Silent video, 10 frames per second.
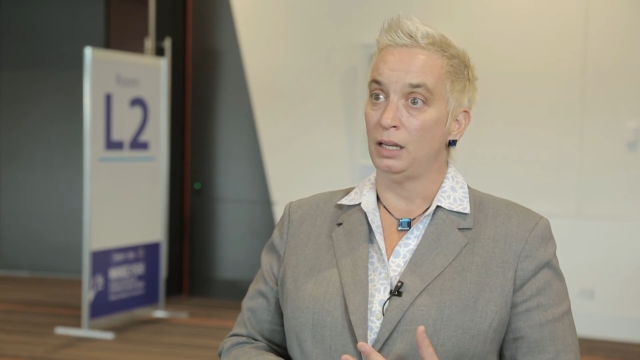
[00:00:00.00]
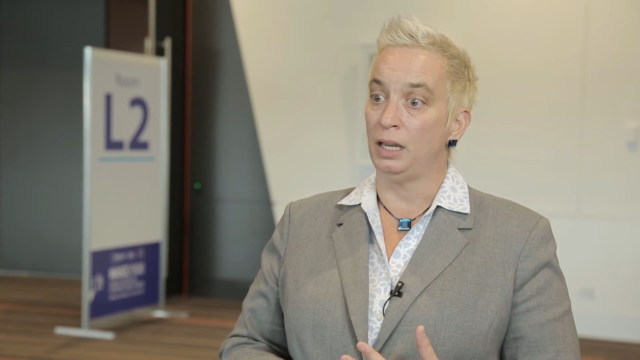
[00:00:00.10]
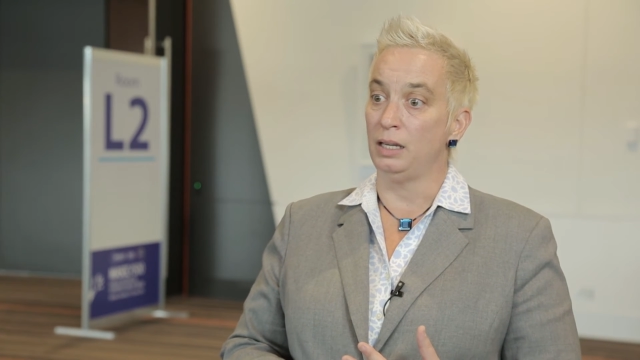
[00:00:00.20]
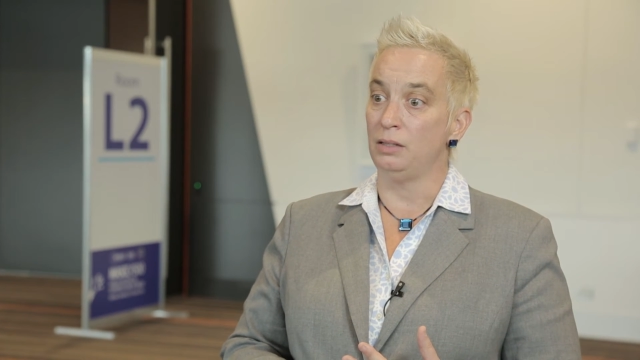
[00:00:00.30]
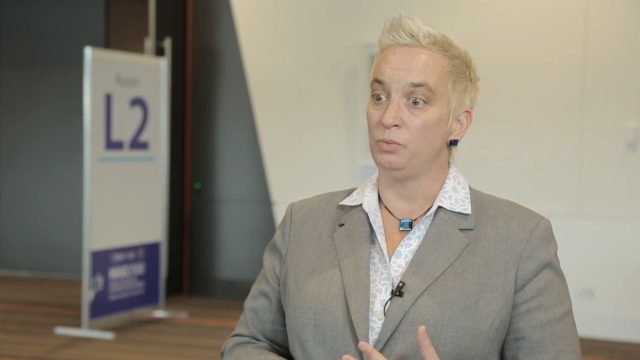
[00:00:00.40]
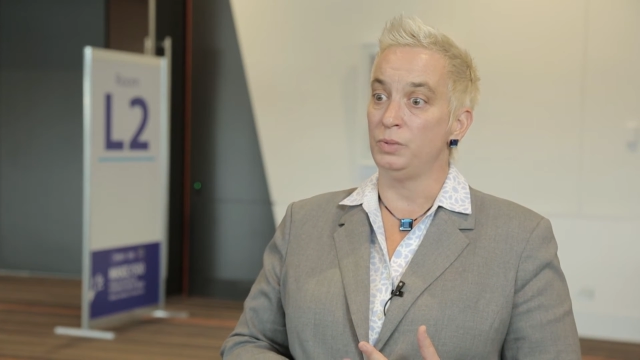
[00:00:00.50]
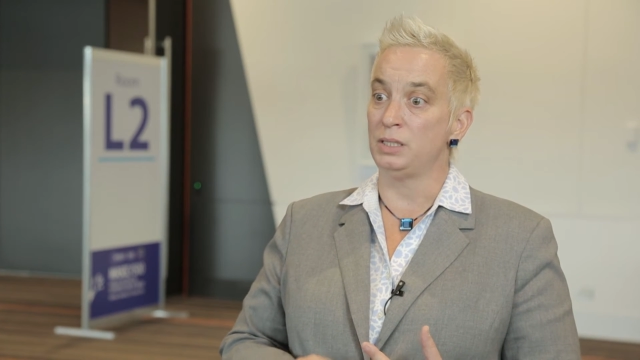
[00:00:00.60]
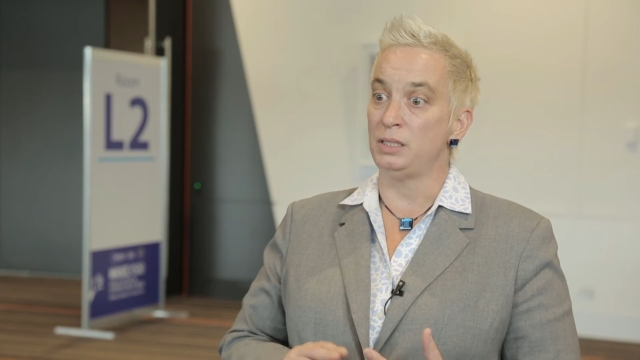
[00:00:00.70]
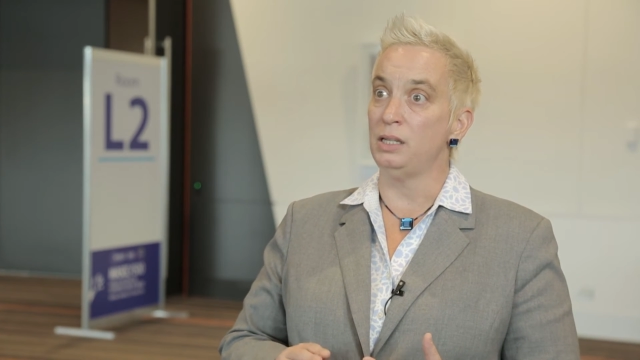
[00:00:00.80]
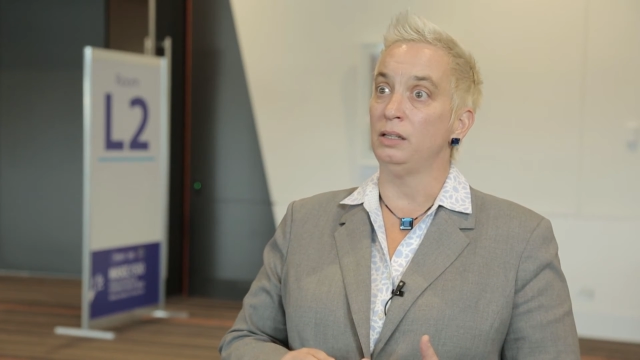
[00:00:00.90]
and we
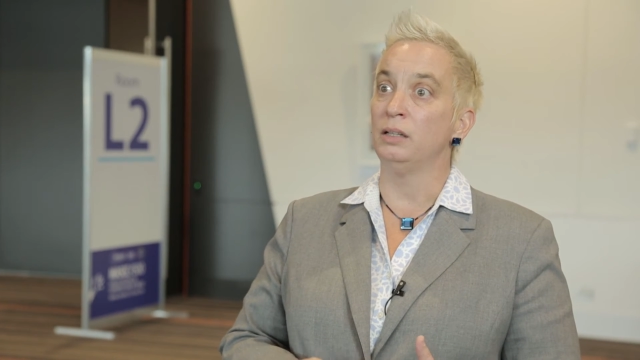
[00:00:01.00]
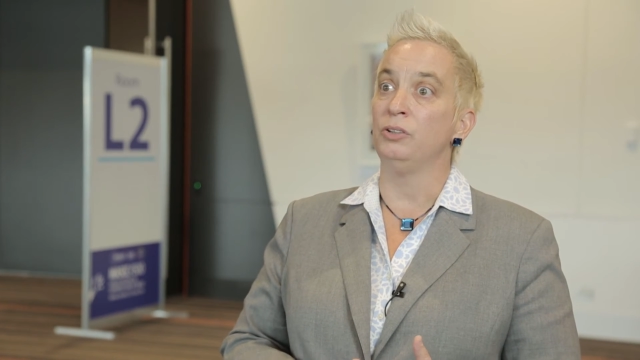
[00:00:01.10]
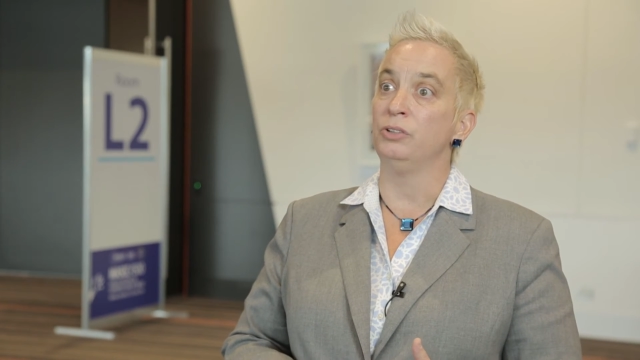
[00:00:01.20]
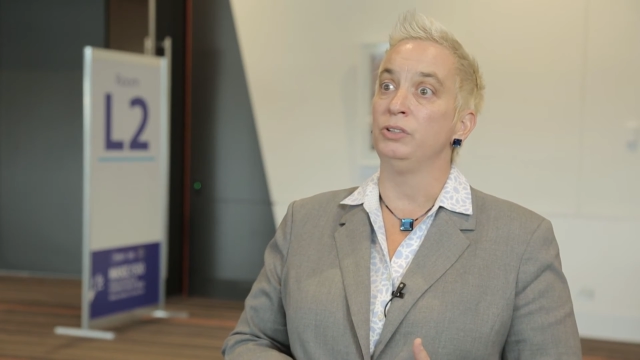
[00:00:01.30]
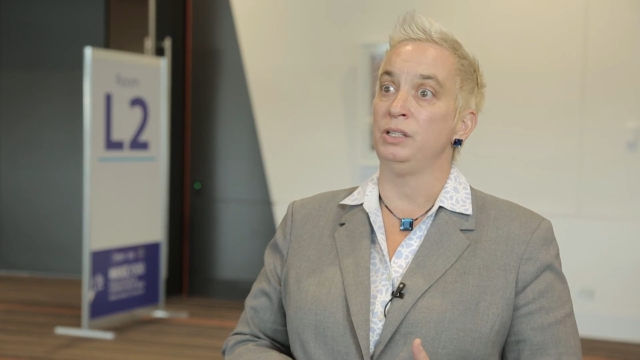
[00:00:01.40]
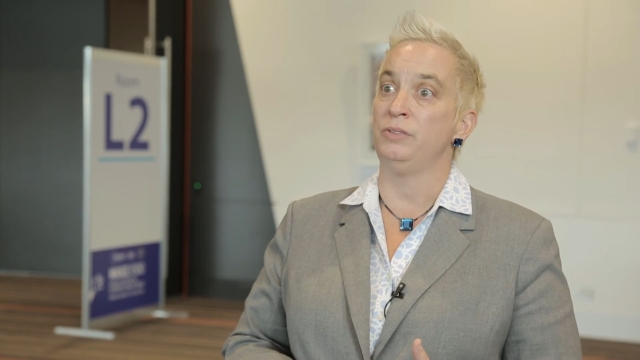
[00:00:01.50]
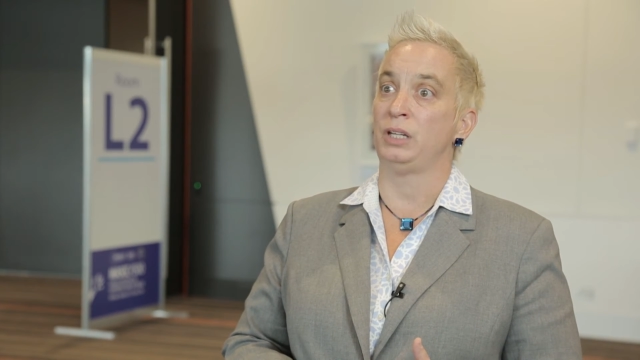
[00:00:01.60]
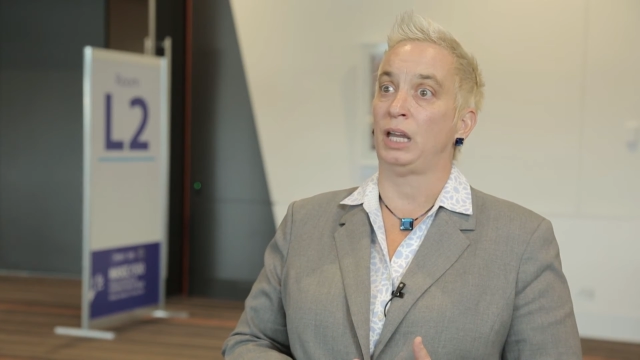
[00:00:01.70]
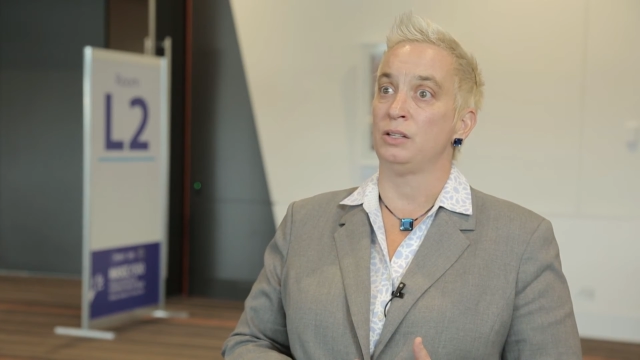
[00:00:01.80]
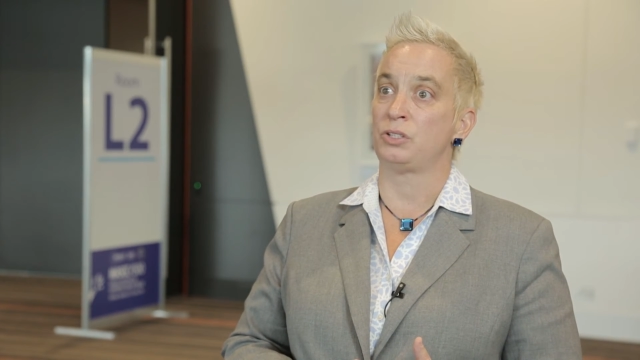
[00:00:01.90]
see it clearly in the
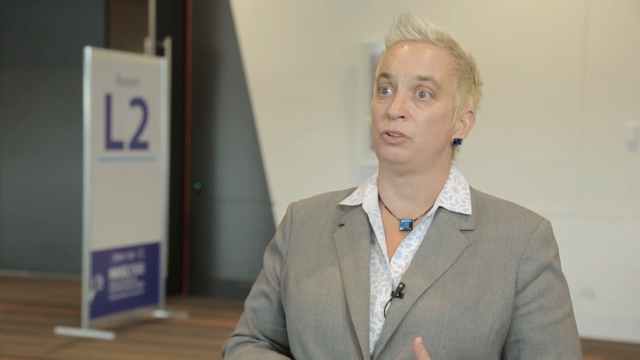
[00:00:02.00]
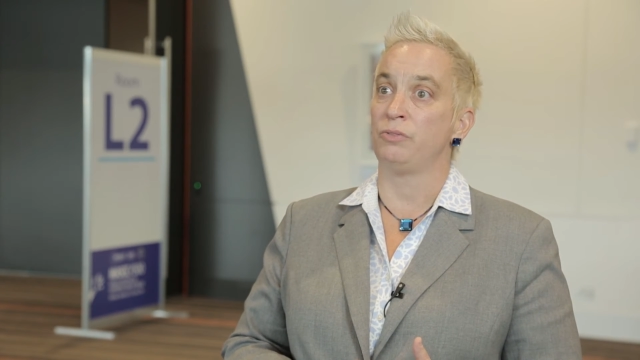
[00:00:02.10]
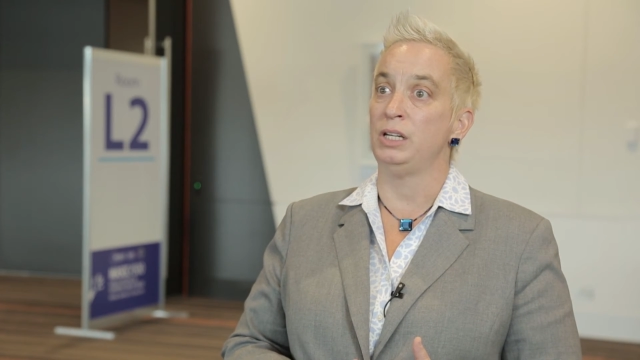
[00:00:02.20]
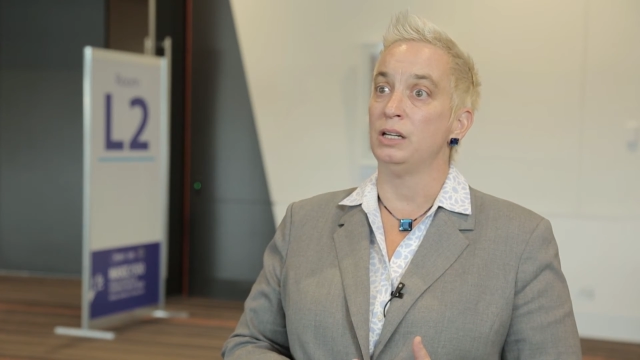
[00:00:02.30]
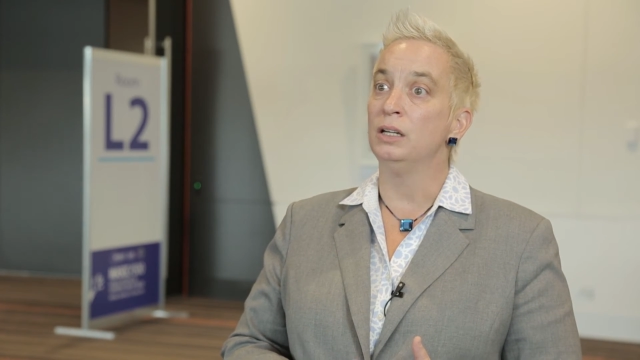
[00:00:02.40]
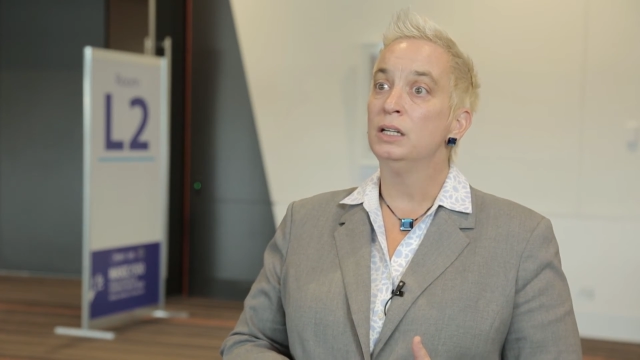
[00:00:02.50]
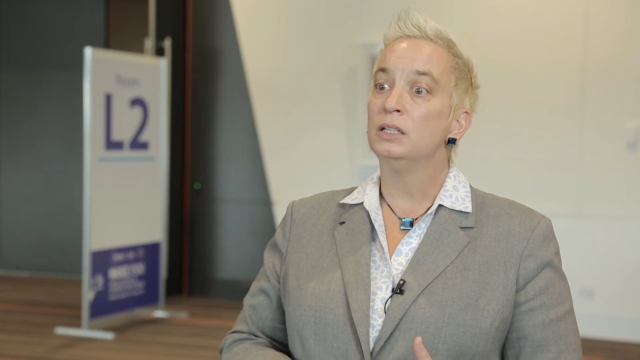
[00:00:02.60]
cancer arena.